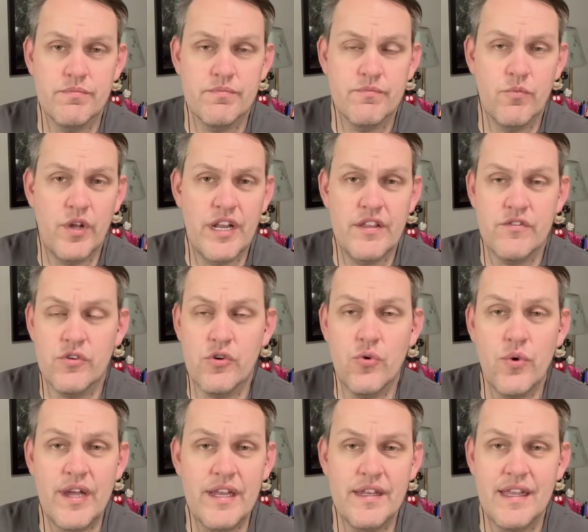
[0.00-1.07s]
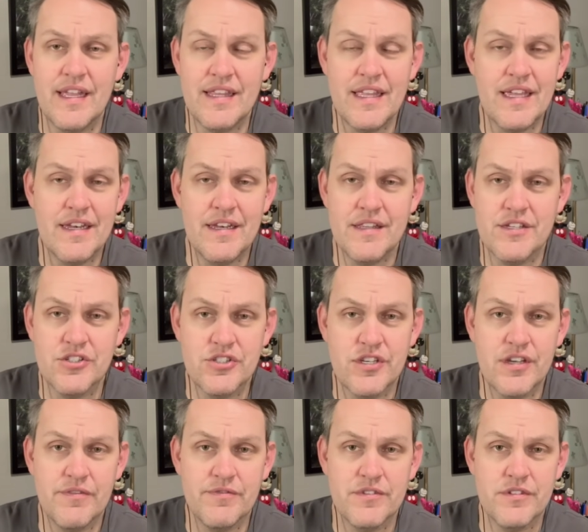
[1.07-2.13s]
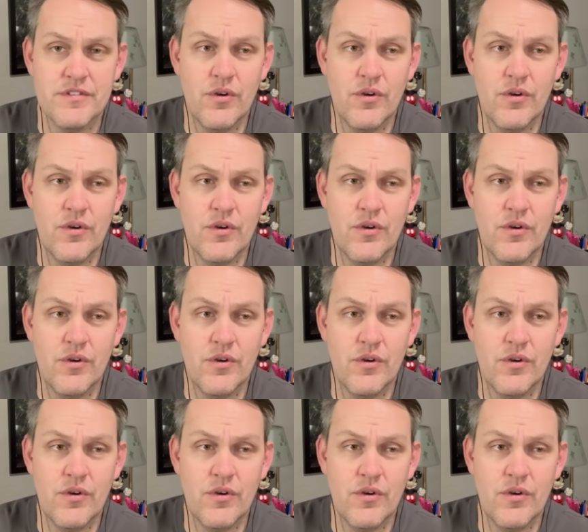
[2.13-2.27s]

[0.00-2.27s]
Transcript: wanting to quit at the end of the shift,